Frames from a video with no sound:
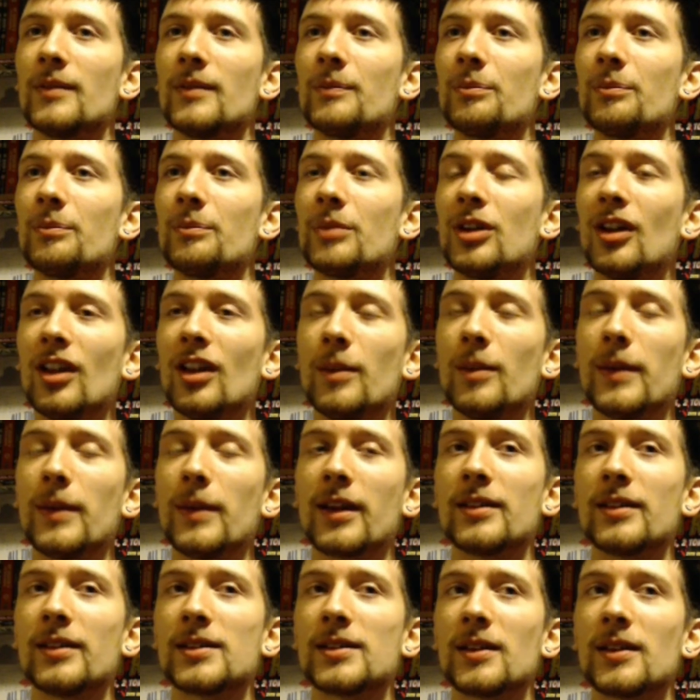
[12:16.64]
Purely
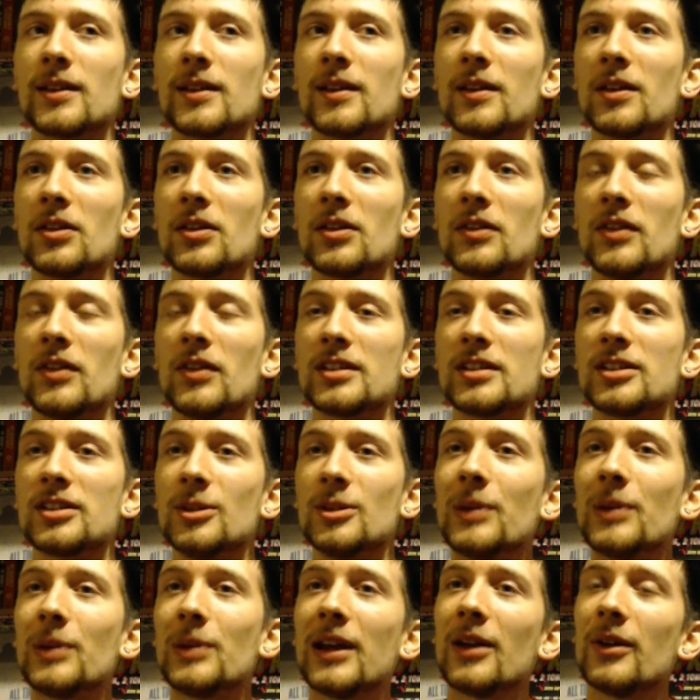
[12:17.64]
because of the
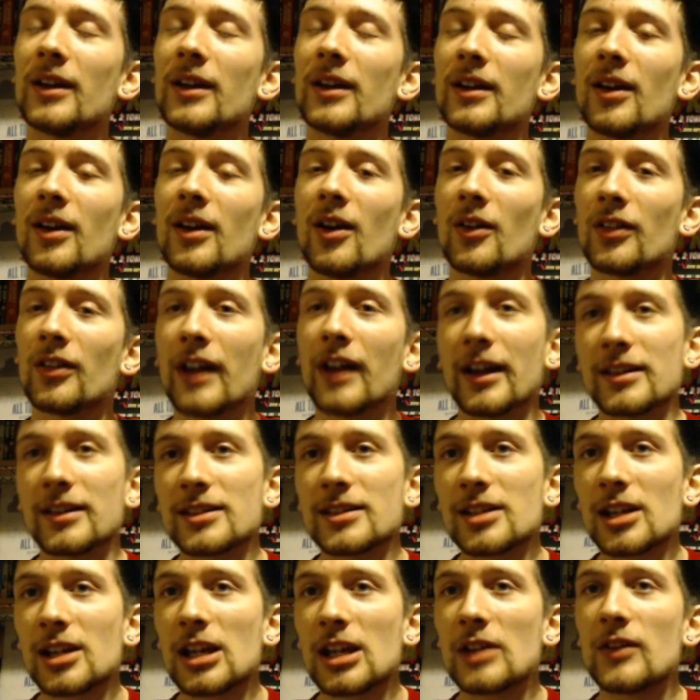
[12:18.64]
superior online
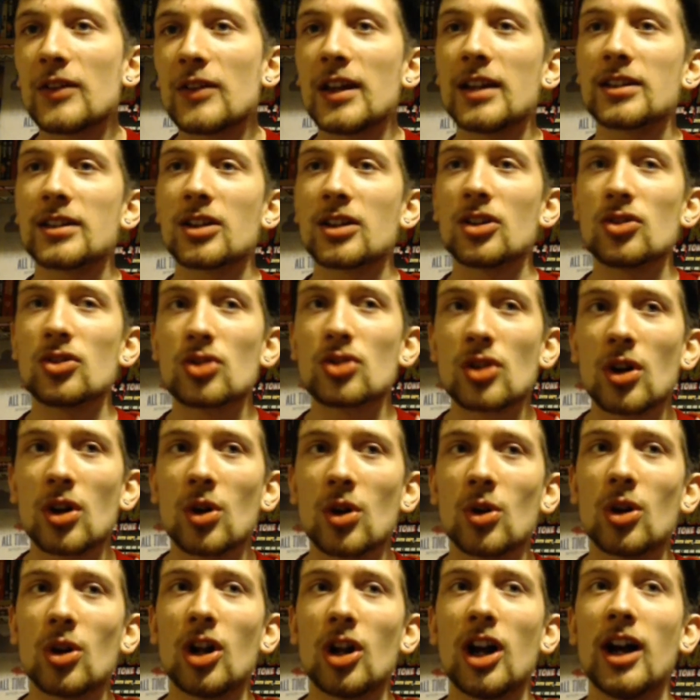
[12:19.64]
service,
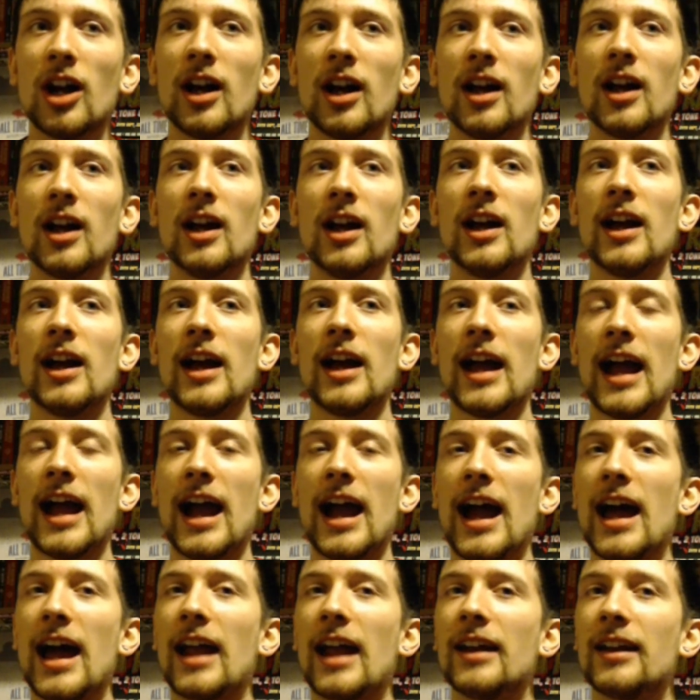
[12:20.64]
controller,
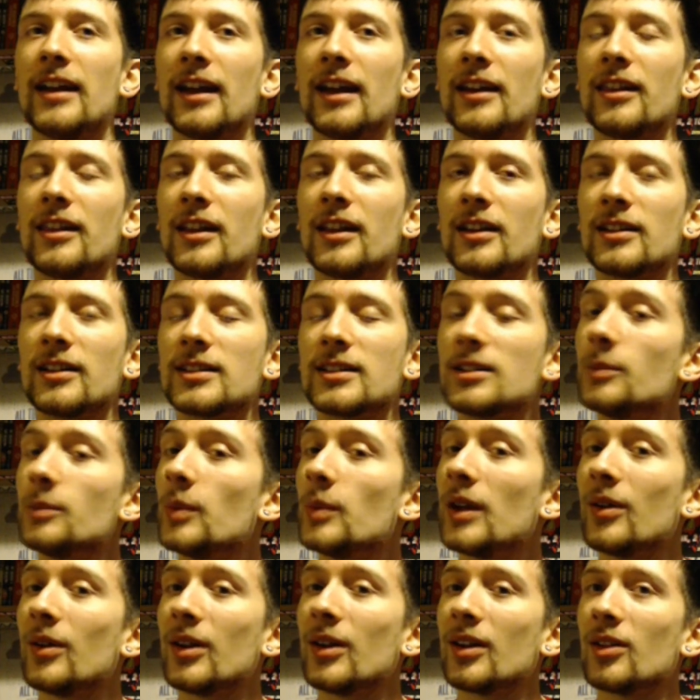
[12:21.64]
and I think the
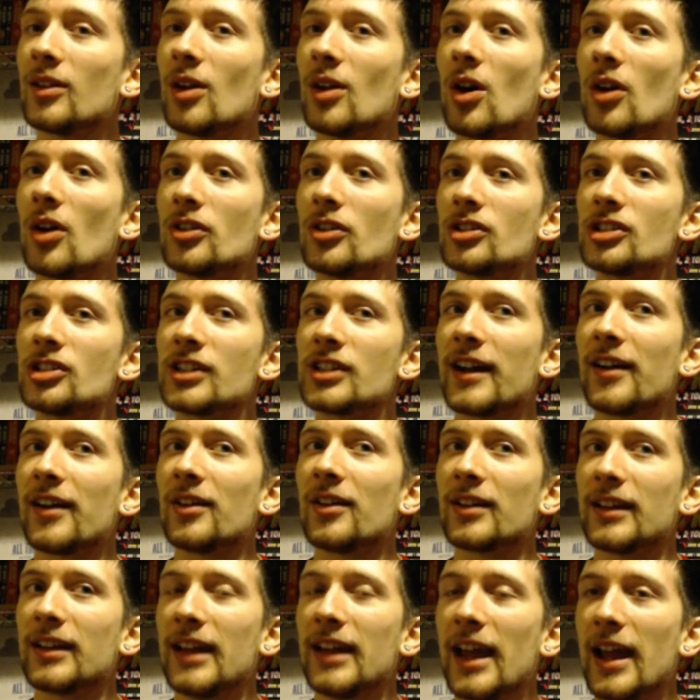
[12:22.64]
superior launch title
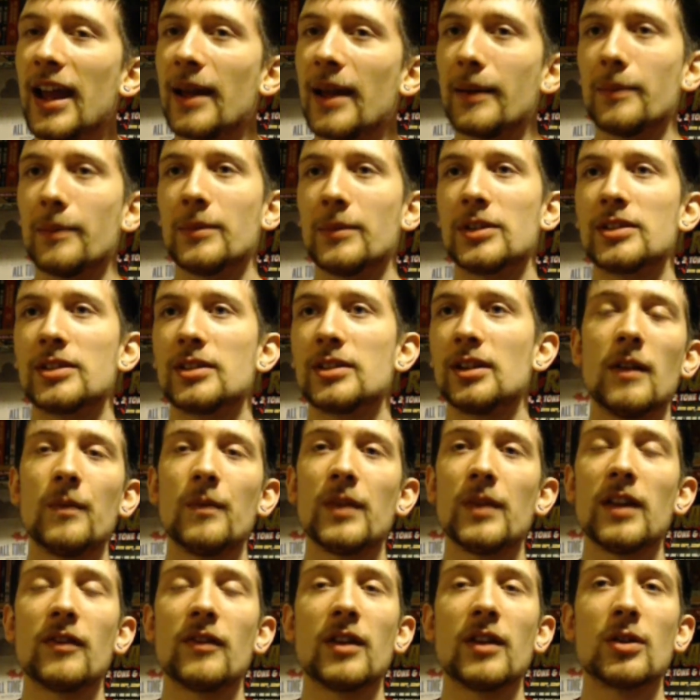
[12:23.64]
games.
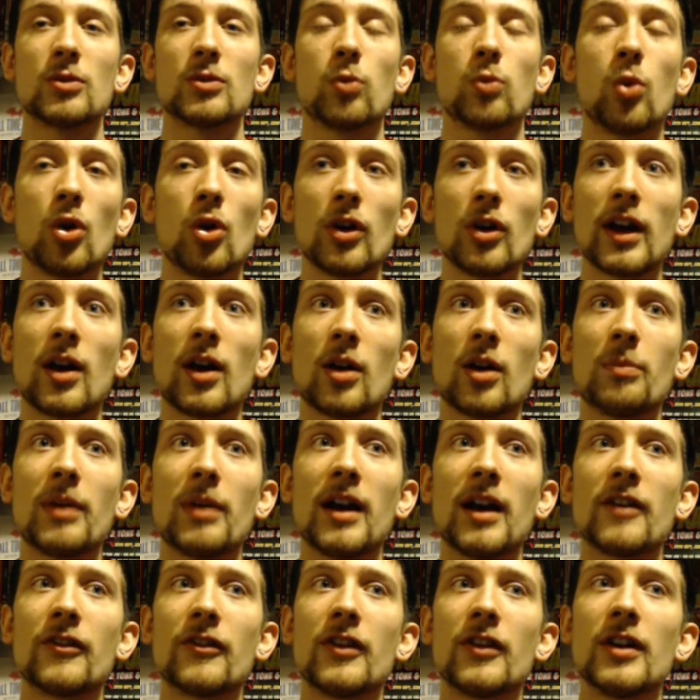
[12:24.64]
If there was one I would buy
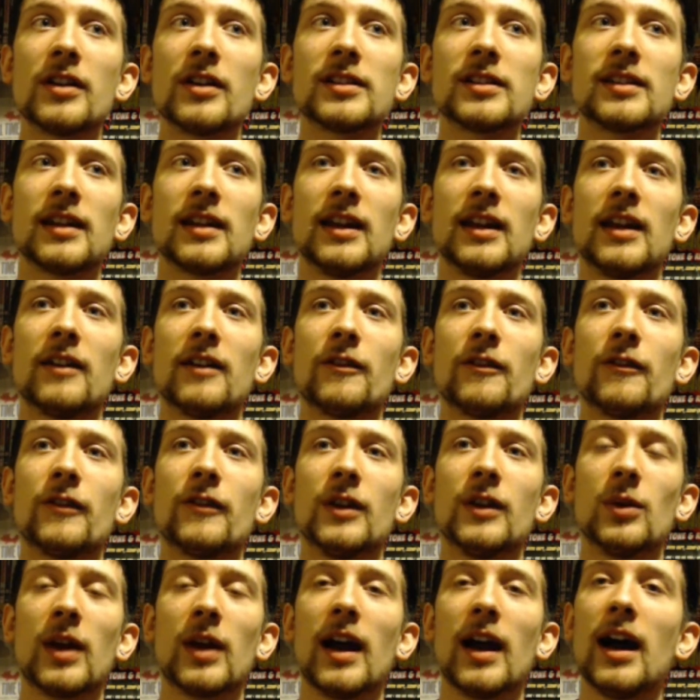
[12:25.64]
first, if you
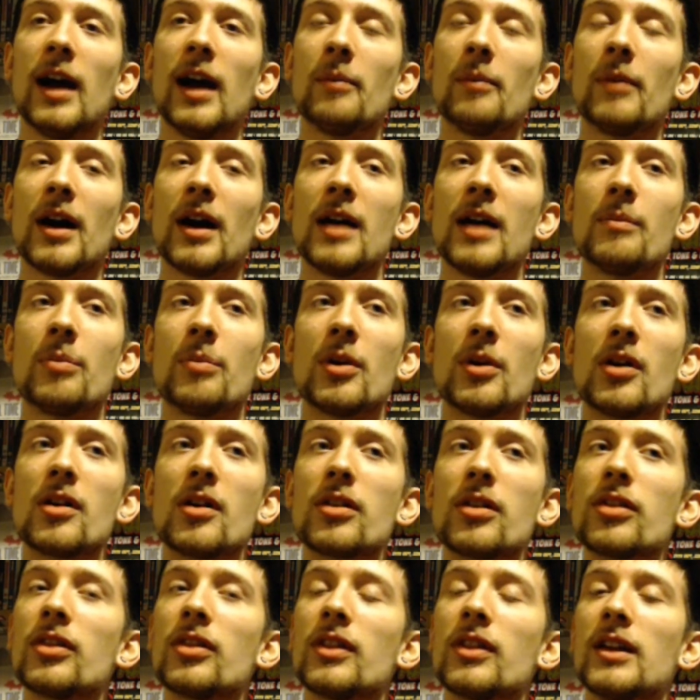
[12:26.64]
can't buy
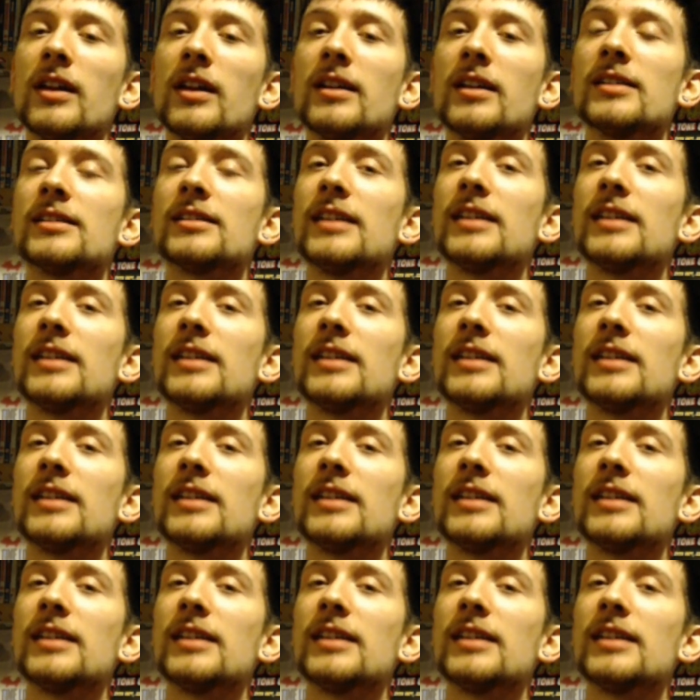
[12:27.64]
both, it is